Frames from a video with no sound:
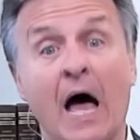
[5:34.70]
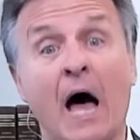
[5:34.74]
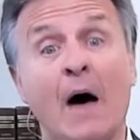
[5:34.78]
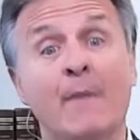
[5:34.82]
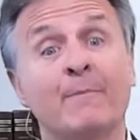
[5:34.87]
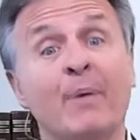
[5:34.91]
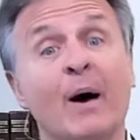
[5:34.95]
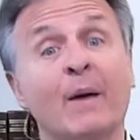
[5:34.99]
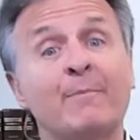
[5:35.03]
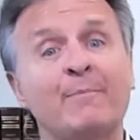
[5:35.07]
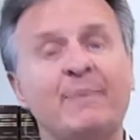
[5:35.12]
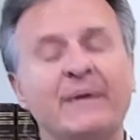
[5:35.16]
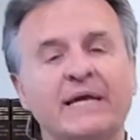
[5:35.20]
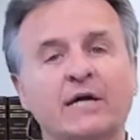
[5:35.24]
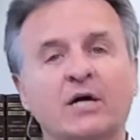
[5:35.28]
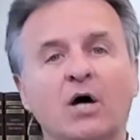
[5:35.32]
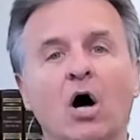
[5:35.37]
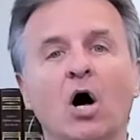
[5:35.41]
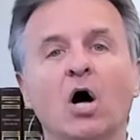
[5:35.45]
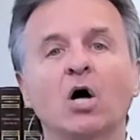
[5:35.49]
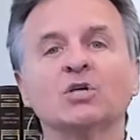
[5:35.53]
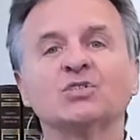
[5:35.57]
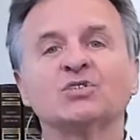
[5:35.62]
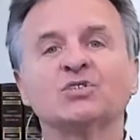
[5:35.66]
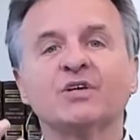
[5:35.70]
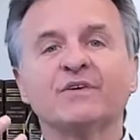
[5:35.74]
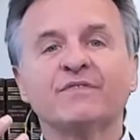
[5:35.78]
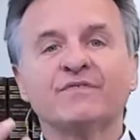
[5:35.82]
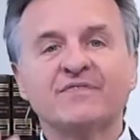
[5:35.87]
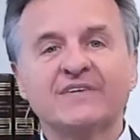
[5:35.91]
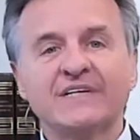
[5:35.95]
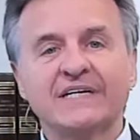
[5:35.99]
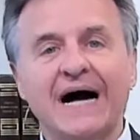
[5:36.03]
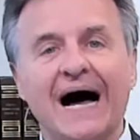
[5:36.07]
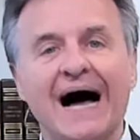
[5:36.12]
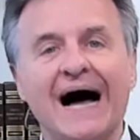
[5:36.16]
but because
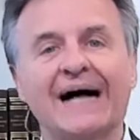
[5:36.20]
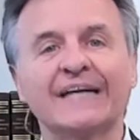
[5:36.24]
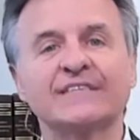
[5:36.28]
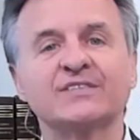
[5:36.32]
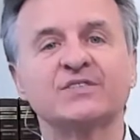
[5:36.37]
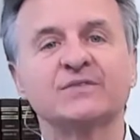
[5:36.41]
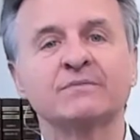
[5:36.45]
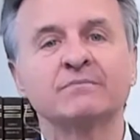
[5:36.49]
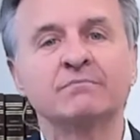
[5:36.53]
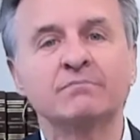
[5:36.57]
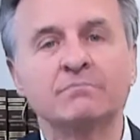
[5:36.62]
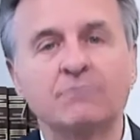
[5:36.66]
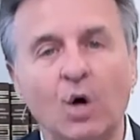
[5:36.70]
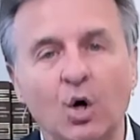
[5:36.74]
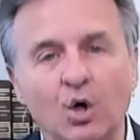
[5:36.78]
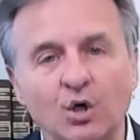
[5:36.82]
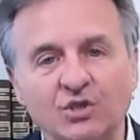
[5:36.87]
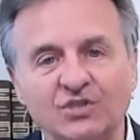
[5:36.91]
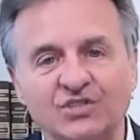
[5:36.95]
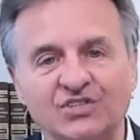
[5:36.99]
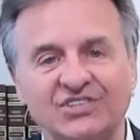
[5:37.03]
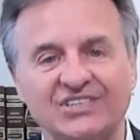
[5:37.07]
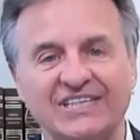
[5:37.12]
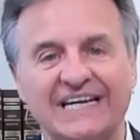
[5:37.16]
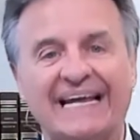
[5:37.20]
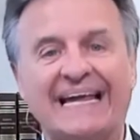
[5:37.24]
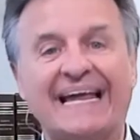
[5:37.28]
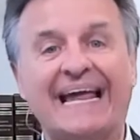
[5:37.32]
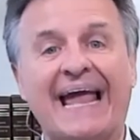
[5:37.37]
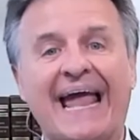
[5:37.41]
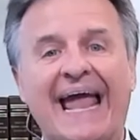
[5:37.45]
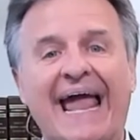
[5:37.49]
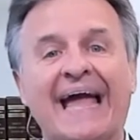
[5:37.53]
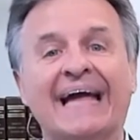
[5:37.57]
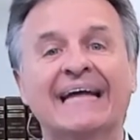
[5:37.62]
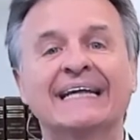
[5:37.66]
of God's mercy
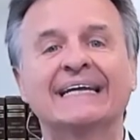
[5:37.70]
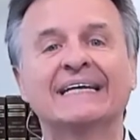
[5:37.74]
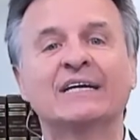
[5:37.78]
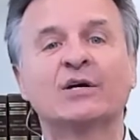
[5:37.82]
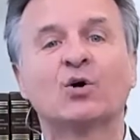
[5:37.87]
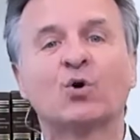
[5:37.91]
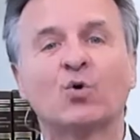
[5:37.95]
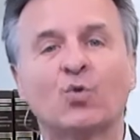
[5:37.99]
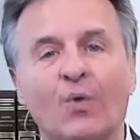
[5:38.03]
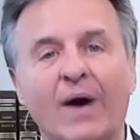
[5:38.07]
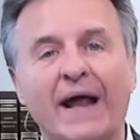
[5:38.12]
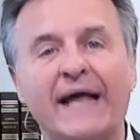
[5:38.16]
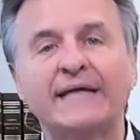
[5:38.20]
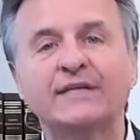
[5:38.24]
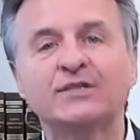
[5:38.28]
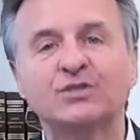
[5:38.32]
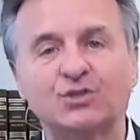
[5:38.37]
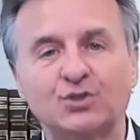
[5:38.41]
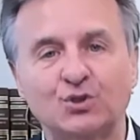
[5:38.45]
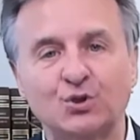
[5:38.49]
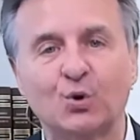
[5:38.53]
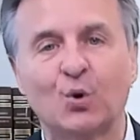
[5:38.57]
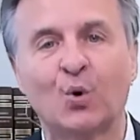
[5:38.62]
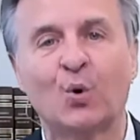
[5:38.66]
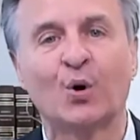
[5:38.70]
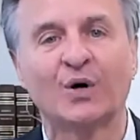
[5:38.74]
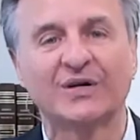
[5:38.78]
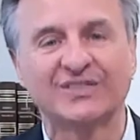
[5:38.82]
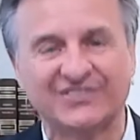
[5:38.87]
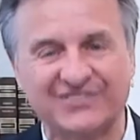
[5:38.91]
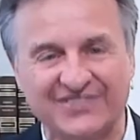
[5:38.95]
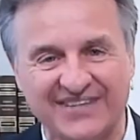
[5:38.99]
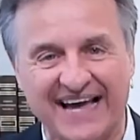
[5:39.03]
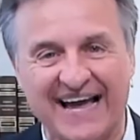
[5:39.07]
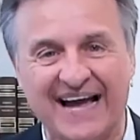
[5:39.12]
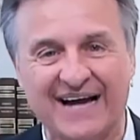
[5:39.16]
and grace
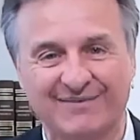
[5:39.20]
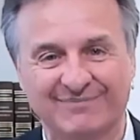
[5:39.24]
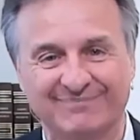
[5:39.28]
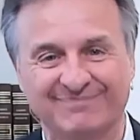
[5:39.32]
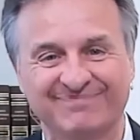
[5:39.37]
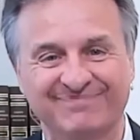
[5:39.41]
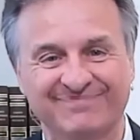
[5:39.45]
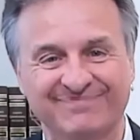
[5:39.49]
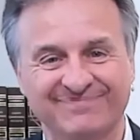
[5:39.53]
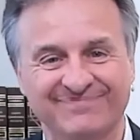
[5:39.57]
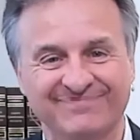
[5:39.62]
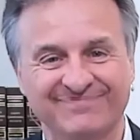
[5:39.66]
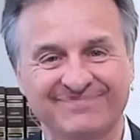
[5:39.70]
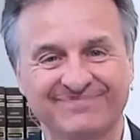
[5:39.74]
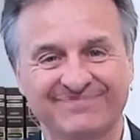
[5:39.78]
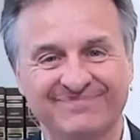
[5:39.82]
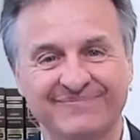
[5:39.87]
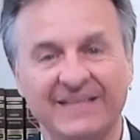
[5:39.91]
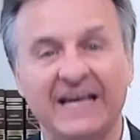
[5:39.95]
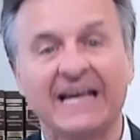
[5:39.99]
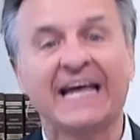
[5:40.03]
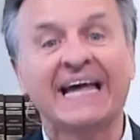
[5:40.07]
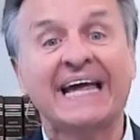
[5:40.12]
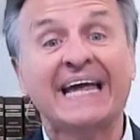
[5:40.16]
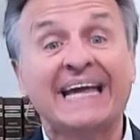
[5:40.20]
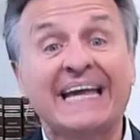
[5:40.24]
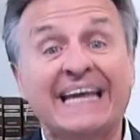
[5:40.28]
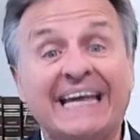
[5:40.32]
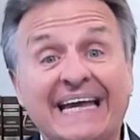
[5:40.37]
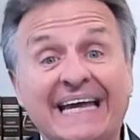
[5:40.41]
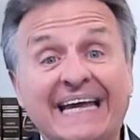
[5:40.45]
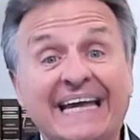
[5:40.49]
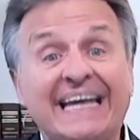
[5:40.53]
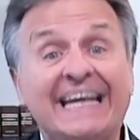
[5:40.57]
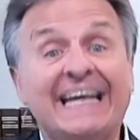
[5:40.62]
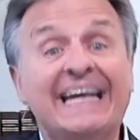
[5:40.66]
towards them,
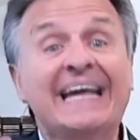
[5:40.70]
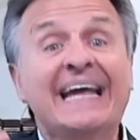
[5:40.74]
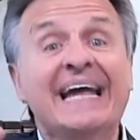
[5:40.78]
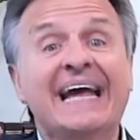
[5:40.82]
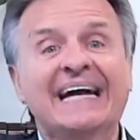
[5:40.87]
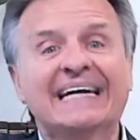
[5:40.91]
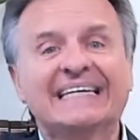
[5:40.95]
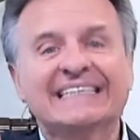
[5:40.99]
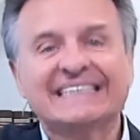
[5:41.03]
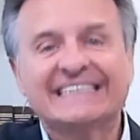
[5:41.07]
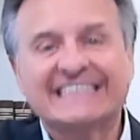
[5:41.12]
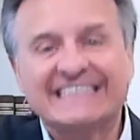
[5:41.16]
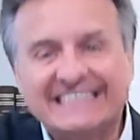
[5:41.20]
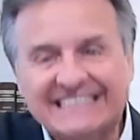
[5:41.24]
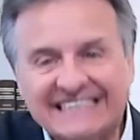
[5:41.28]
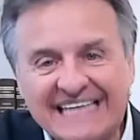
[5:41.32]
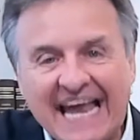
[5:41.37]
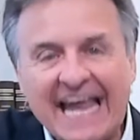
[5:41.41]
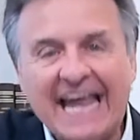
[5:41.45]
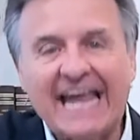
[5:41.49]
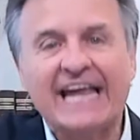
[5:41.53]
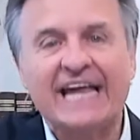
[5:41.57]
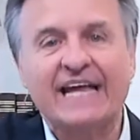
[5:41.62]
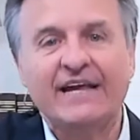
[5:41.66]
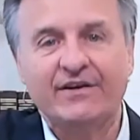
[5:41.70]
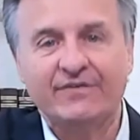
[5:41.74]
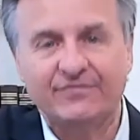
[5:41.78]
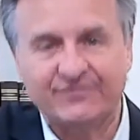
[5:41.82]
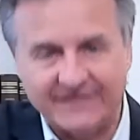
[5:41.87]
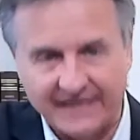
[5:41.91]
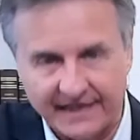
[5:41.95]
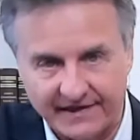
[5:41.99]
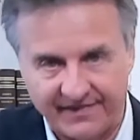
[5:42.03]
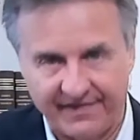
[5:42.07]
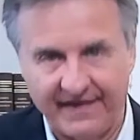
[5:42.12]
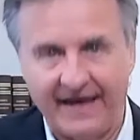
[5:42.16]
He
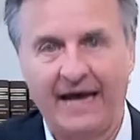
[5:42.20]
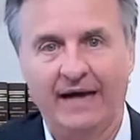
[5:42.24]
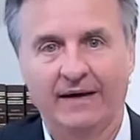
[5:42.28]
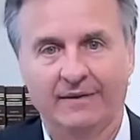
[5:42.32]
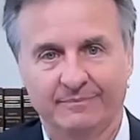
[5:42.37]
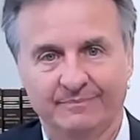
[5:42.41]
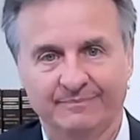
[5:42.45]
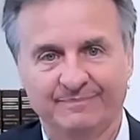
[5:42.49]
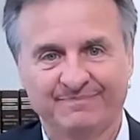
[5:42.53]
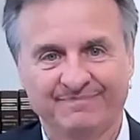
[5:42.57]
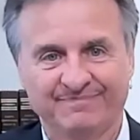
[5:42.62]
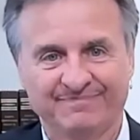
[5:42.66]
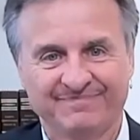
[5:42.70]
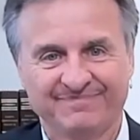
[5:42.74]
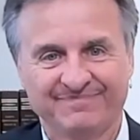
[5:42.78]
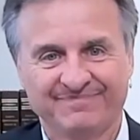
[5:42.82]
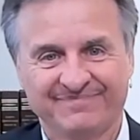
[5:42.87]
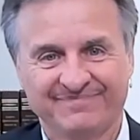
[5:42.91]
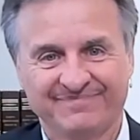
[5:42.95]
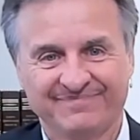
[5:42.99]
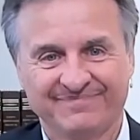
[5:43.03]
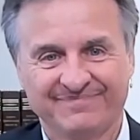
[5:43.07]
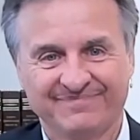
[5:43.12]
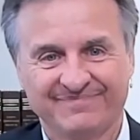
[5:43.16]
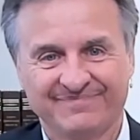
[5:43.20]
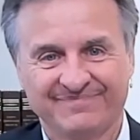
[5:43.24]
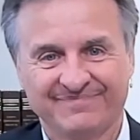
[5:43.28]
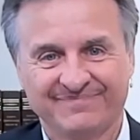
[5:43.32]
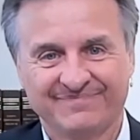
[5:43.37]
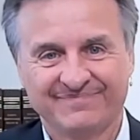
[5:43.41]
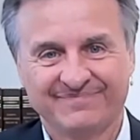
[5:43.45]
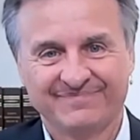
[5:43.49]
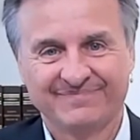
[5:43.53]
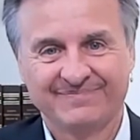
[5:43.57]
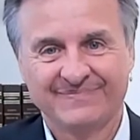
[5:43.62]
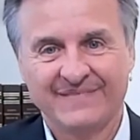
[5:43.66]
saved them.
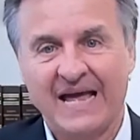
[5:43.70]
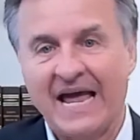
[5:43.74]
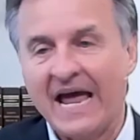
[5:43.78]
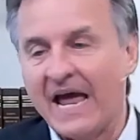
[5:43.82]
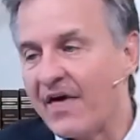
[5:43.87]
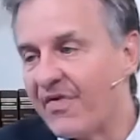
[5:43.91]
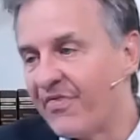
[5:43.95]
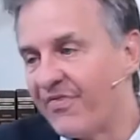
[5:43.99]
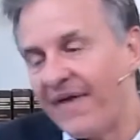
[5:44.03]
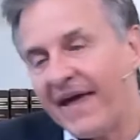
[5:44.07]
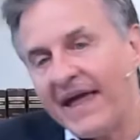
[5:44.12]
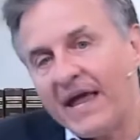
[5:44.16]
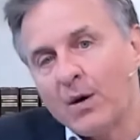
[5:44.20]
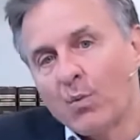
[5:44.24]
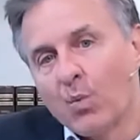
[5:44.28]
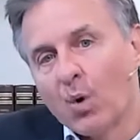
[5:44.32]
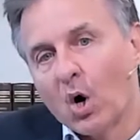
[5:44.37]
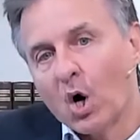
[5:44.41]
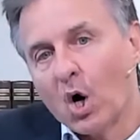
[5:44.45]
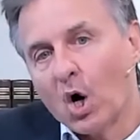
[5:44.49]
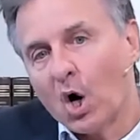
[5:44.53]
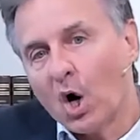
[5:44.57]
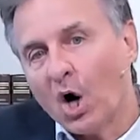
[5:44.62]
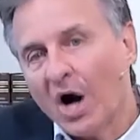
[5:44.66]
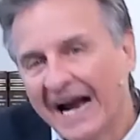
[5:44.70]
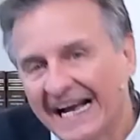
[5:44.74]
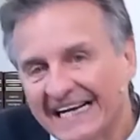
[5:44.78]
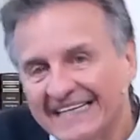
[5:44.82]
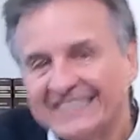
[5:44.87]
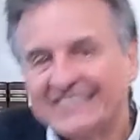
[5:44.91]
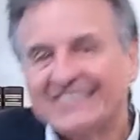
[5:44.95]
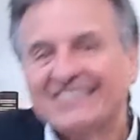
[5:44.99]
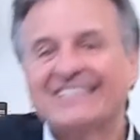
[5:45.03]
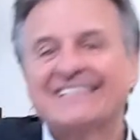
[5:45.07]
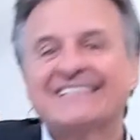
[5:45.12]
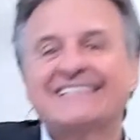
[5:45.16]
They were
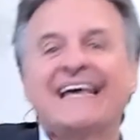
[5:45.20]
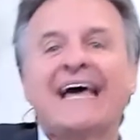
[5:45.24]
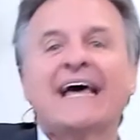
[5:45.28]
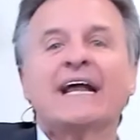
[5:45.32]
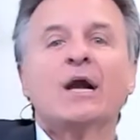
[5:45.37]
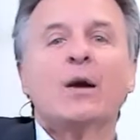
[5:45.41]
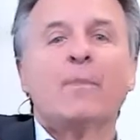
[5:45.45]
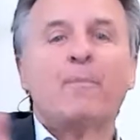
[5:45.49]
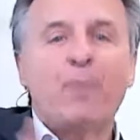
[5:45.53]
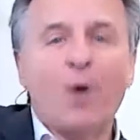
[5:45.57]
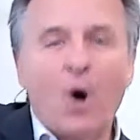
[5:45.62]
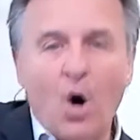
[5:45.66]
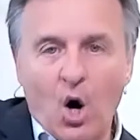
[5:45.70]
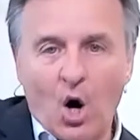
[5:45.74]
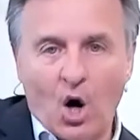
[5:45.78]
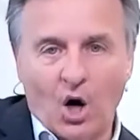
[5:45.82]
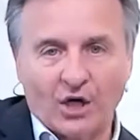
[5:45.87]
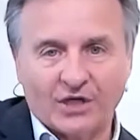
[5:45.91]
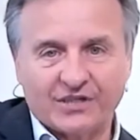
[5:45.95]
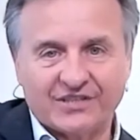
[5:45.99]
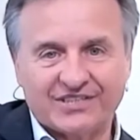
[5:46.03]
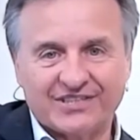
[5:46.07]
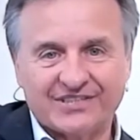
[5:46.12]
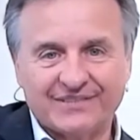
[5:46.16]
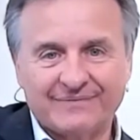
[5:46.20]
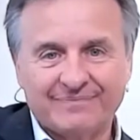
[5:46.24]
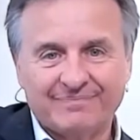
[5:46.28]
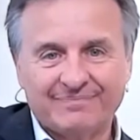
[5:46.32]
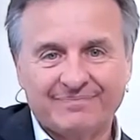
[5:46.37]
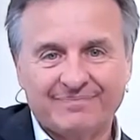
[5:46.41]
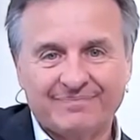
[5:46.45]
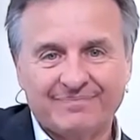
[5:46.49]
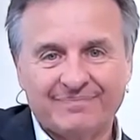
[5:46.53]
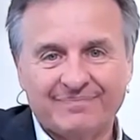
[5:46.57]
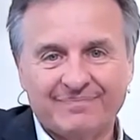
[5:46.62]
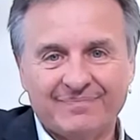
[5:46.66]
set apart,
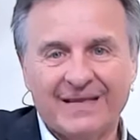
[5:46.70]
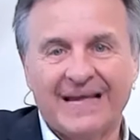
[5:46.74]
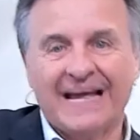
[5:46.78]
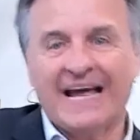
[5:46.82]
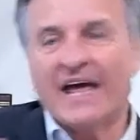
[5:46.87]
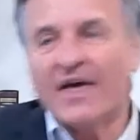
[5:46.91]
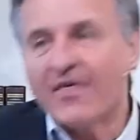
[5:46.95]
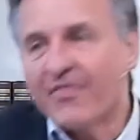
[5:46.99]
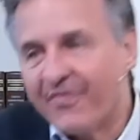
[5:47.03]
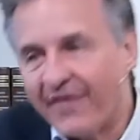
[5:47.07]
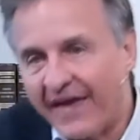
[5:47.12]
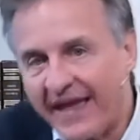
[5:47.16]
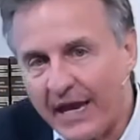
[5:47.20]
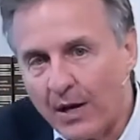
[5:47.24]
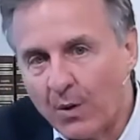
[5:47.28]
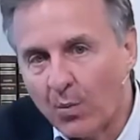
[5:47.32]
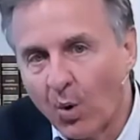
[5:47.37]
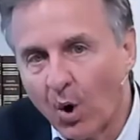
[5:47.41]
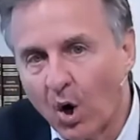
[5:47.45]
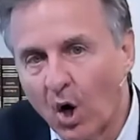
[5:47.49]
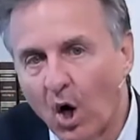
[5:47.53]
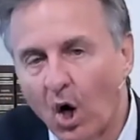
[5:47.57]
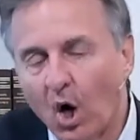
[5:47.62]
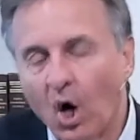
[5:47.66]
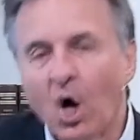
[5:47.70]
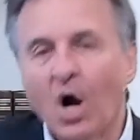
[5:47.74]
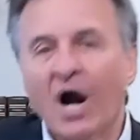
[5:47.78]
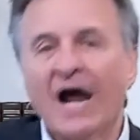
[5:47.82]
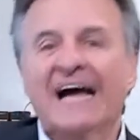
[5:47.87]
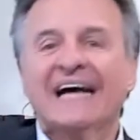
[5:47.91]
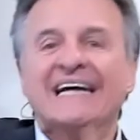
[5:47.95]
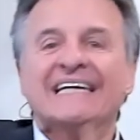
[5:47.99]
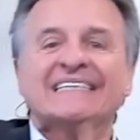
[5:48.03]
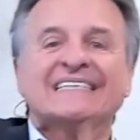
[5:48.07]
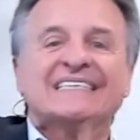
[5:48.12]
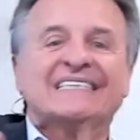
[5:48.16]
they were
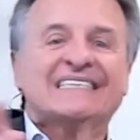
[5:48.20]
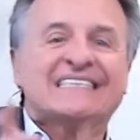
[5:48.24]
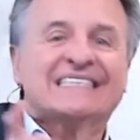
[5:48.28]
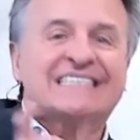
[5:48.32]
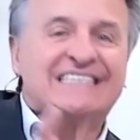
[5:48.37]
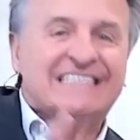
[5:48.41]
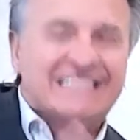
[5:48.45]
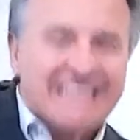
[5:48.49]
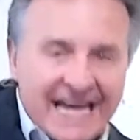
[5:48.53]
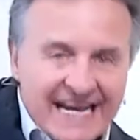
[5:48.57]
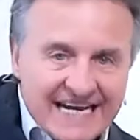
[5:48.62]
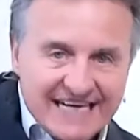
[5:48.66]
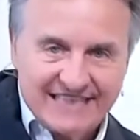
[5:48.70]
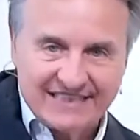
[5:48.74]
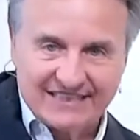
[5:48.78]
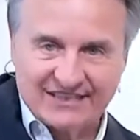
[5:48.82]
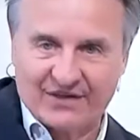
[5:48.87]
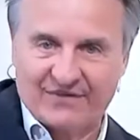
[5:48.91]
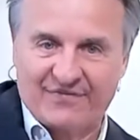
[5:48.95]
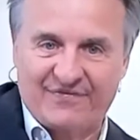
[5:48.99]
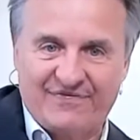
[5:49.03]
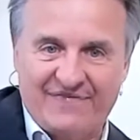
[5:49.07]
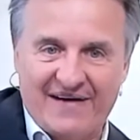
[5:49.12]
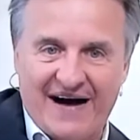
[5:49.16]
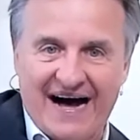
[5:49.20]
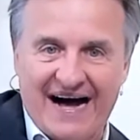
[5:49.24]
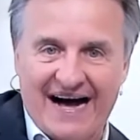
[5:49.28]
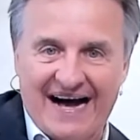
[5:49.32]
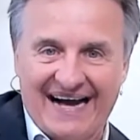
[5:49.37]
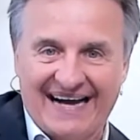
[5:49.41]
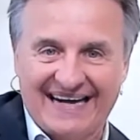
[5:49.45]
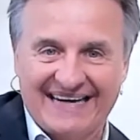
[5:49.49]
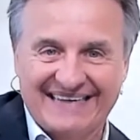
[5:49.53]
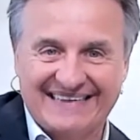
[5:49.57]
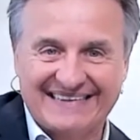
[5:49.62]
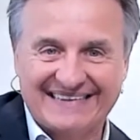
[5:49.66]

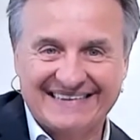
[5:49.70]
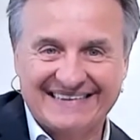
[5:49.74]
sanctified.